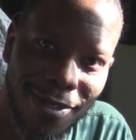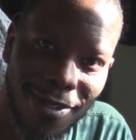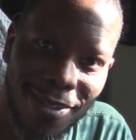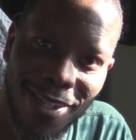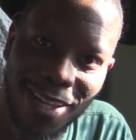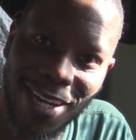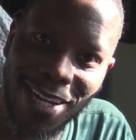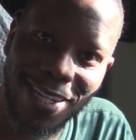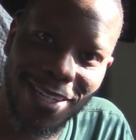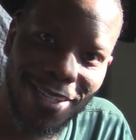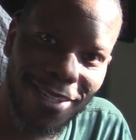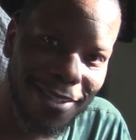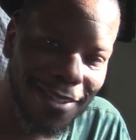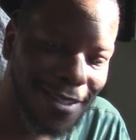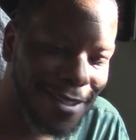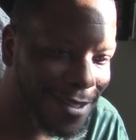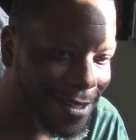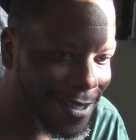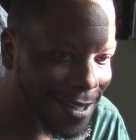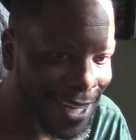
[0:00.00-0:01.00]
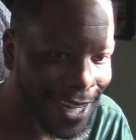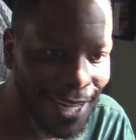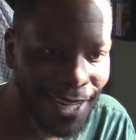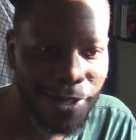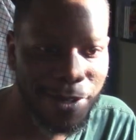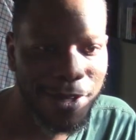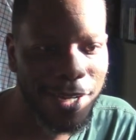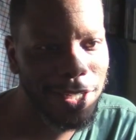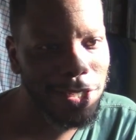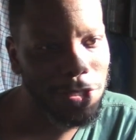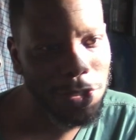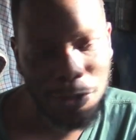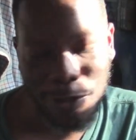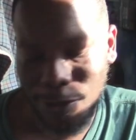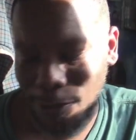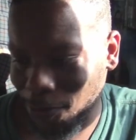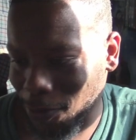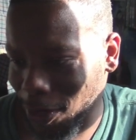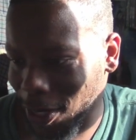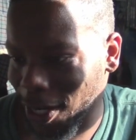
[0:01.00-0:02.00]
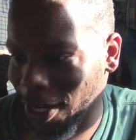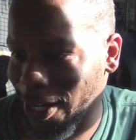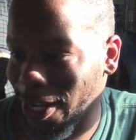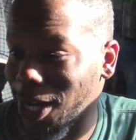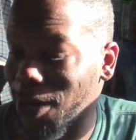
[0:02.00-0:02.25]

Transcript: Like I know I joke around.